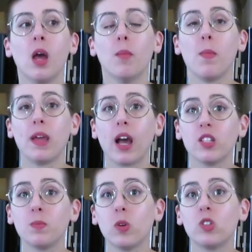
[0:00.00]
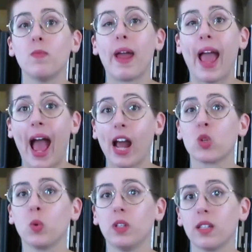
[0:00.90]
But because most of my
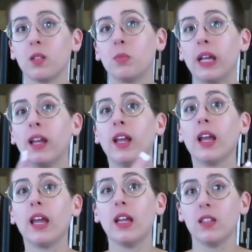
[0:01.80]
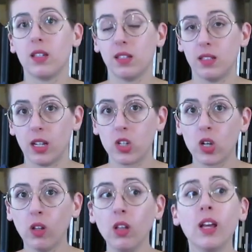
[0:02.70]
actual lesson planning is
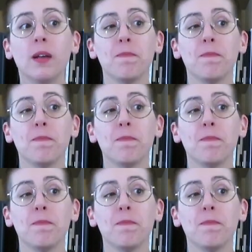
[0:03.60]
digital,